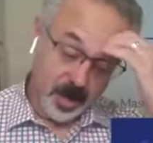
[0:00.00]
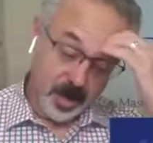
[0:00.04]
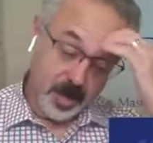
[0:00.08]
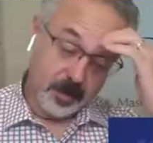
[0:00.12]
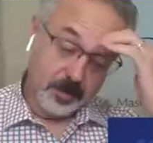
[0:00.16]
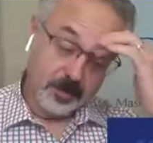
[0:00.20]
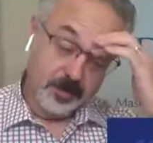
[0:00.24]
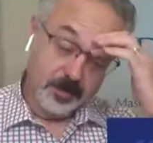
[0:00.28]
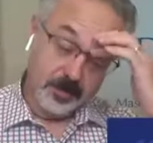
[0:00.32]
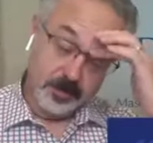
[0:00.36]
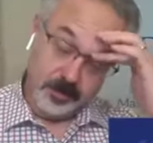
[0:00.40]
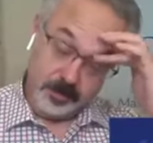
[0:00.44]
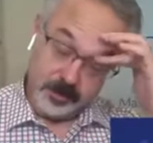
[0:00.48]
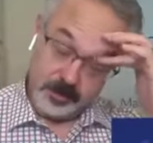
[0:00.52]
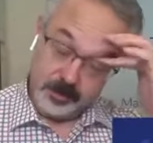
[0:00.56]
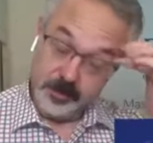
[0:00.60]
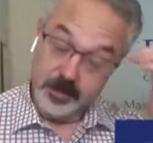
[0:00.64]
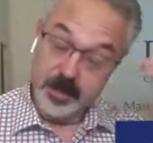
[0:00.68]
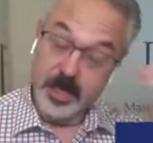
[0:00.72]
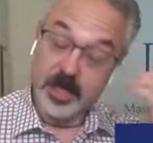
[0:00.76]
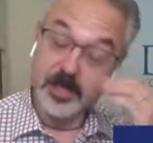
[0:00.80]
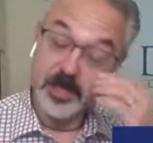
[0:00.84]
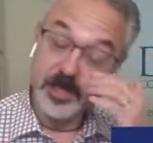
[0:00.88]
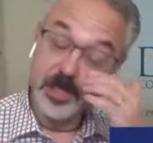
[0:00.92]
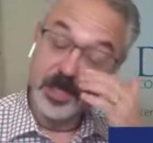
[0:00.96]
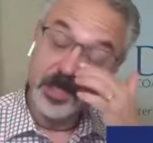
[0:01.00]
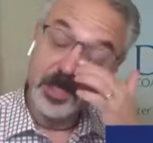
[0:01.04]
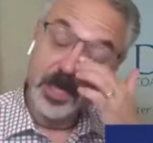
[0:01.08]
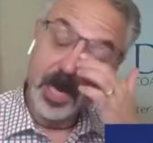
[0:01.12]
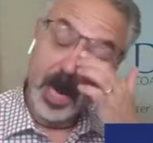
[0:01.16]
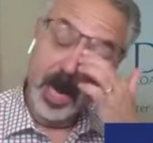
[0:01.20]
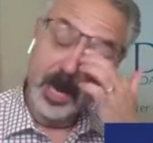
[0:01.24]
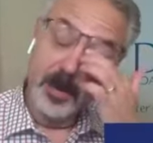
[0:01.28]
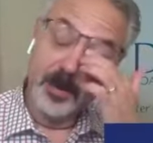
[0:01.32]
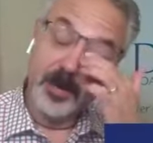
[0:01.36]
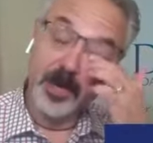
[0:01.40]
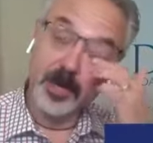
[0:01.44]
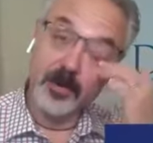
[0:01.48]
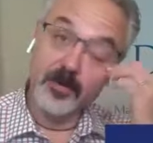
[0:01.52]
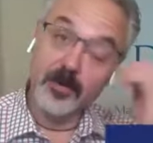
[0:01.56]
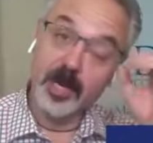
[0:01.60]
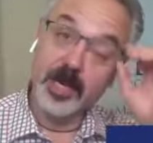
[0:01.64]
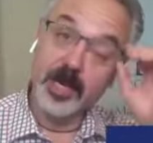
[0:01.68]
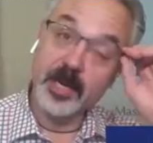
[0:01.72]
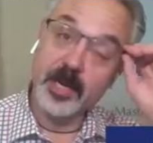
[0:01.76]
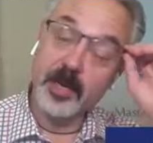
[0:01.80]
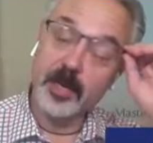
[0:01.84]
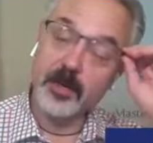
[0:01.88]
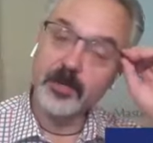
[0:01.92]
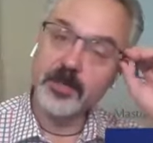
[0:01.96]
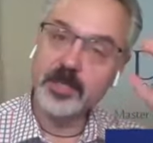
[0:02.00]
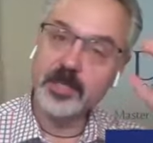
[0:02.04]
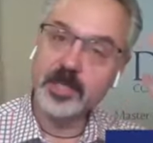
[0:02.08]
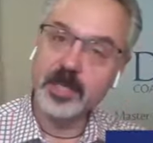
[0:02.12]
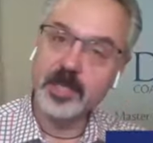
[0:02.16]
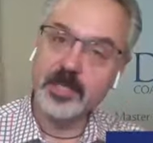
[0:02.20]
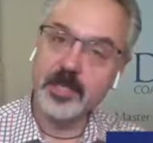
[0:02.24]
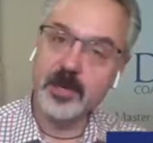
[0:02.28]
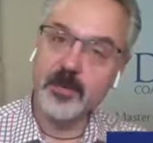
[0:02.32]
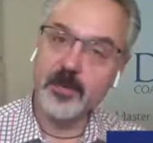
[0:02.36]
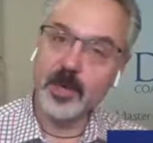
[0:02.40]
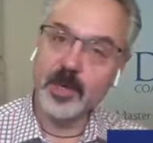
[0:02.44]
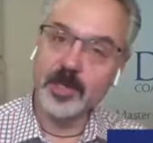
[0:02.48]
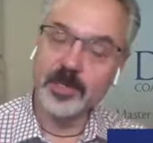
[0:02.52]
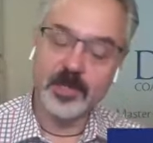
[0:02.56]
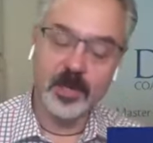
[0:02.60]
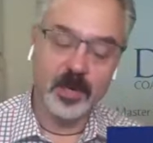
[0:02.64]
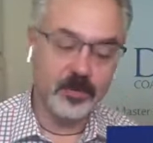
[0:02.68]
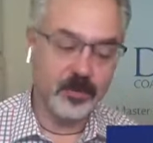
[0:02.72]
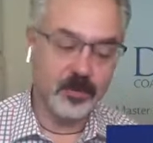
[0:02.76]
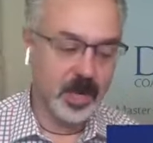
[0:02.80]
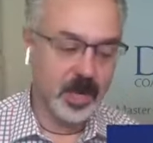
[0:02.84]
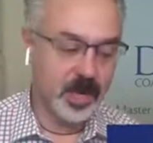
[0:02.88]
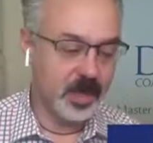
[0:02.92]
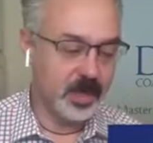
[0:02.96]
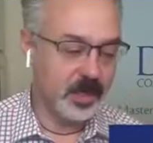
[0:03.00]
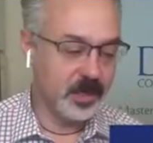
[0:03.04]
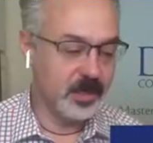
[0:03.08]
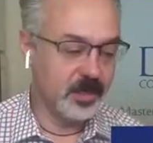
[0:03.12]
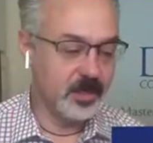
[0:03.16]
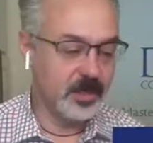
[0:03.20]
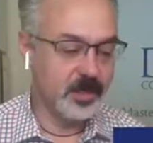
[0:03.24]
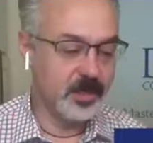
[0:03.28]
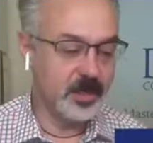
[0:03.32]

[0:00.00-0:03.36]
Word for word: um, is just hiring a running coach because I want to start running.